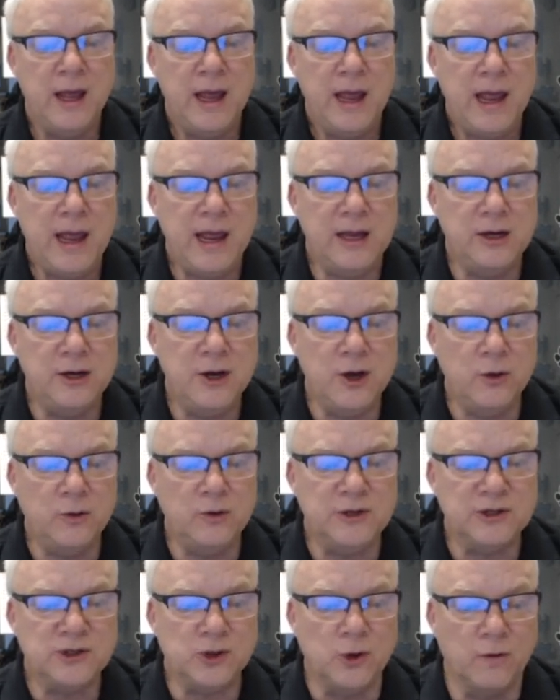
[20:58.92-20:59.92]
And
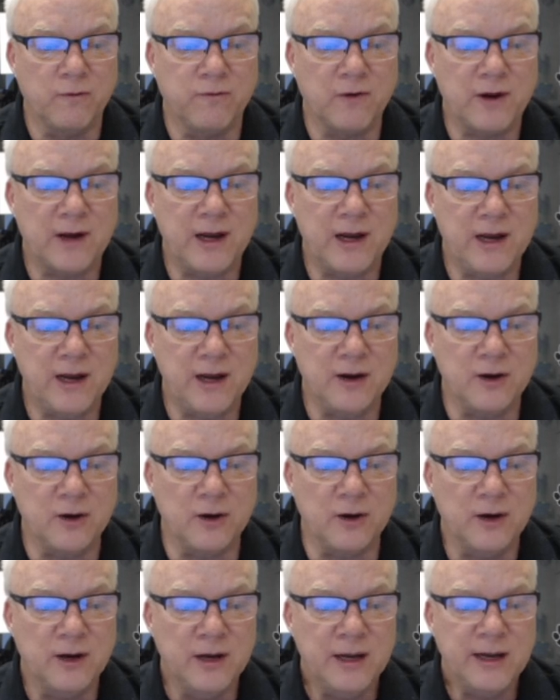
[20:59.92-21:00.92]
notice over
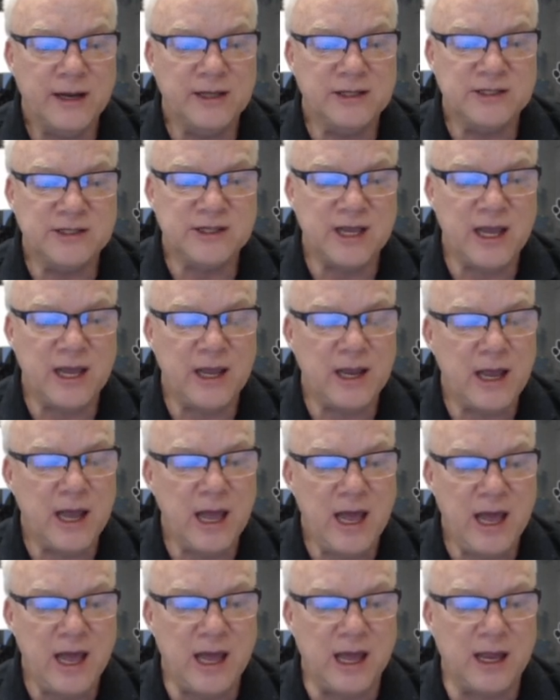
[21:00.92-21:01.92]
here, it's saying,
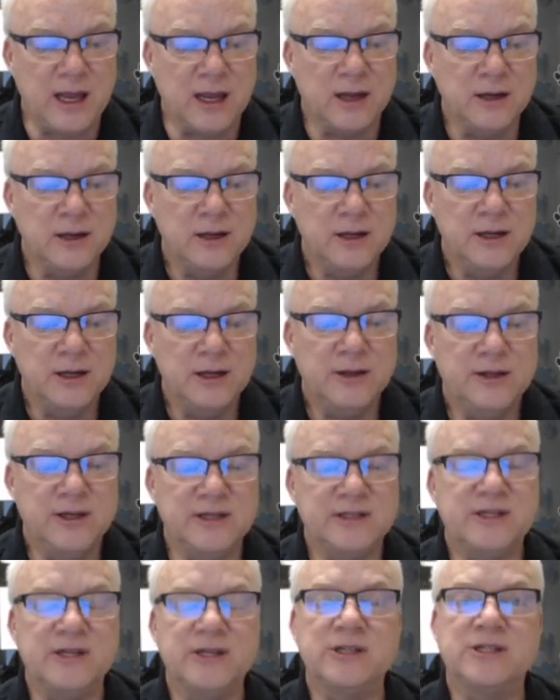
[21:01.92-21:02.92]
hey,
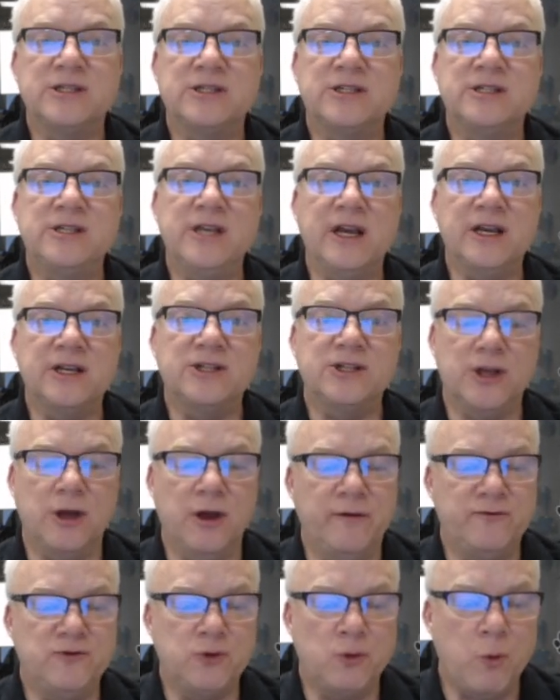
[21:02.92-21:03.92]
this is 6
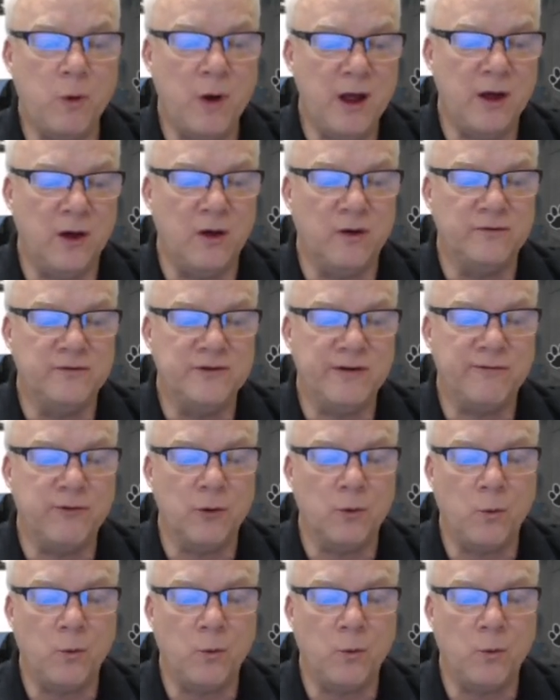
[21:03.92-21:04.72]
of 12 different